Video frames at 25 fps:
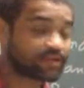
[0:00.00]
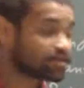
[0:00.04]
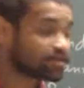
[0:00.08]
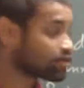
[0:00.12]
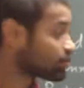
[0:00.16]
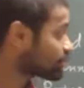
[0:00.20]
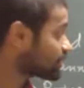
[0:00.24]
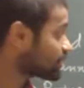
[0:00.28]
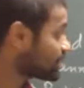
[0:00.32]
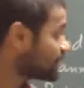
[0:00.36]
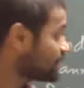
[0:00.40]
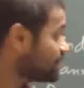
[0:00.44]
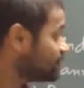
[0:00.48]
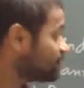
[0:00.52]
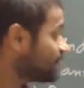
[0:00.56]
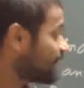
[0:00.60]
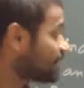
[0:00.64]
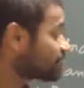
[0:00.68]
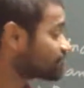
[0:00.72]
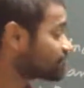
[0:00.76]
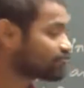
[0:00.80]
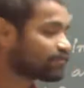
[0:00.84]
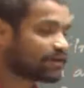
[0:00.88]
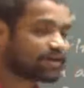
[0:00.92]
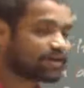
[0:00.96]
Totally we
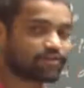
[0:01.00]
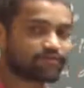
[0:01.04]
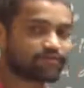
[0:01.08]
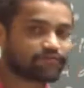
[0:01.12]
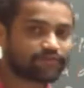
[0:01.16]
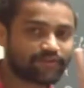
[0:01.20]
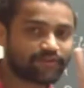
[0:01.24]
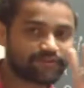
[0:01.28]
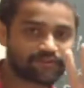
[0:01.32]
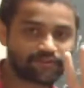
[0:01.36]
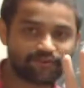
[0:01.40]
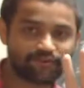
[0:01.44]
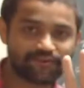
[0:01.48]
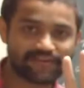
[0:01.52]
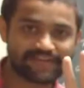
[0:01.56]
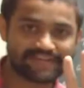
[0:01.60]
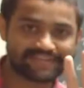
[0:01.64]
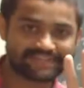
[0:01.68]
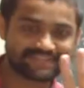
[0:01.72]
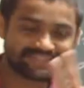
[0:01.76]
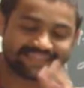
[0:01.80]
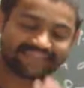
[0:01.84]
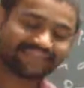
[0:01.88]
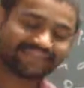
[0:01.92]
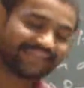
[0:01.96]
have to find out for 2
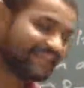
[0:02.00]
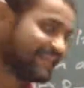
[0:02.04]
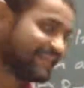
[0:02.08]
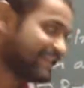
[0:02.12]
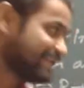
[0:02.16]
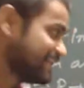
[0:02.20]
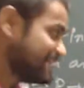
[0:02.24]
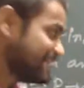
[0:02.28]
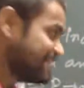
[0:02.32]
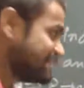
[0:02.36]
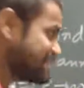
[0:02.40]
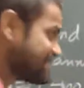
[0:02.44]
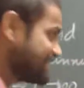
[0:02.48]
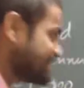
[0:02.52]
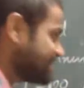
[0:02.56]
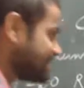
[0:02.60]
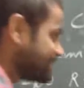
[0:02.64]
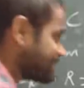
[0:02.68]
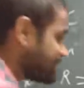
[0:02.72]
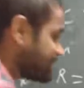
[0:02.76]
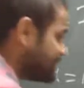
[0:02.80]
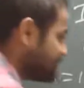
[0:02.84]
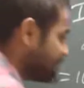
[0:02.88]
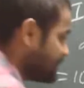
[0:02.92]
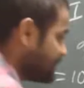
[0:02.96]
years. Isn't it?
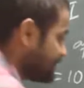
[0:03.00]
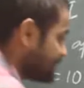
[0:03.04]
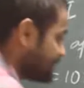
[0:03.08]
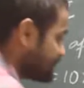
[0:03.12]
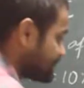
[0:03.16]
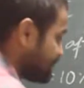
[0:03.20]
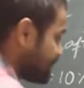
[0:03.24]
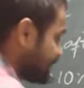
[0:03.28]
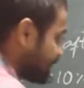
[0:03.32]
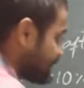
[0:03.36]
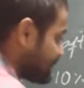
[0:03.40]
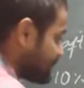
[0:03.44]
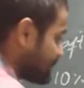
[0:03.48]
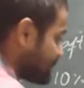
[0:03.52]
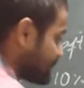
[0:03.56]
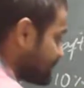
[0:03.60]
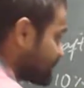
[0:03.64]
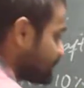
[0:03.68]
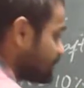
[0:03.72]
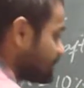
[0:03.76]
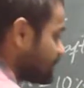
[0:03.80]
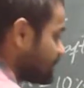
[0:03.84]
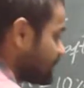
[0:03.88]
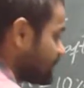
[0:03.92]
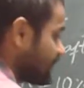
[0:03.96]
Then
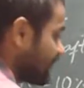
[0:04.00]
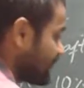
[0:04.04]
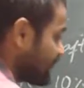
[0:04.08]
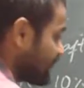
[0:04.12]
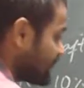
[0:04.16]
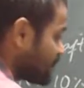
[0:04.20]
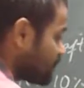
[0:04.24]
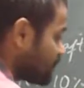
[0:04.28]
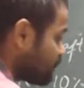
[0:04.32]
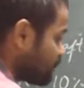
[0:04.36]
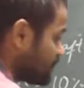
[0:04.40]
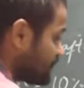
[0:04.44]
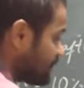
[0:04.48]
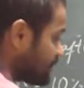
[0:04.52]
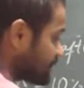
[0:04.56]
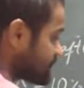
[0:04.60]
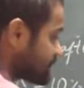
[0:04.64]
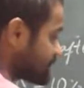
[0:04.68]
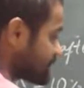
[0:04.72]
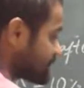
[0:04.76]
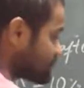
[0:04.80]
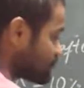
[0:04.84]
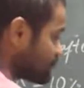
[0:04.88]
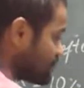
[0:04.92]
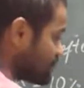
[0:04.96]
rate of
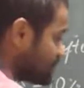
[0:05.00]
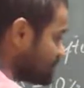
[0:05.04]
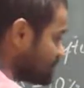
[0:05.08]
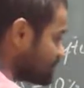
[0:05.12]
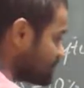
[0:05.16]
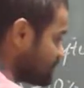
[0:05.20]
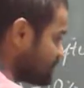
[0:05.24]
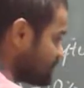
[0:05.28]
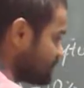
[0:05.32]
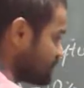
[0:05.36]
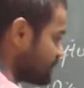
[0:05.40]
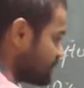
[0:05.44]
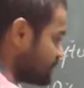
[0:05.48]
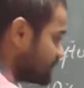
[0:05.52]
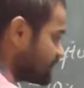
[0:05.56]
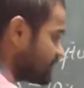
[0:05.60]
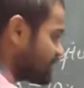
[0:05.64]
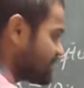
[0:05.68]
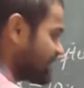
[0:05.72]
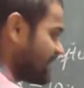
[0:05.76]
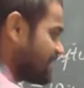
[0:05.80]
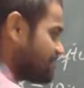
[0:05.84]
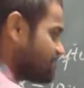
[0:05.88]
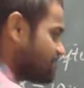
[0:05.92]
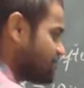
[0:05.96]
interest, students,
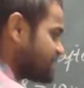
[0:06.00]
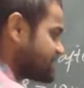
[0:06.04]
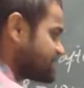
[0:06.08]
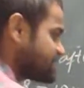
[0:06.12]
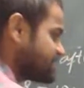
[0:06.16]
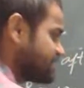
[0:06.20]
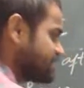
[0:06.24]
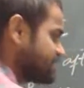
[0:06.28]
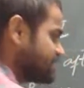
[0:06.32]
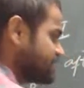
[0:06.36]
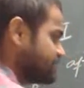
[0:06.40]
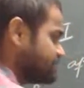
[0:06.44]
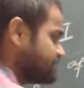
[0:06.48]
10%.